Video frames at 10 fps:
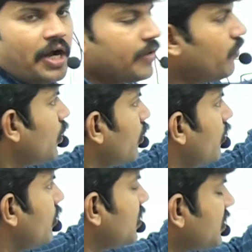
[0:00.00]
I want to
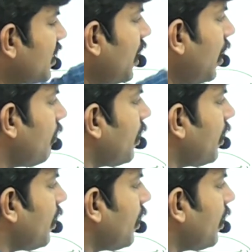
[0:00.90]
use the same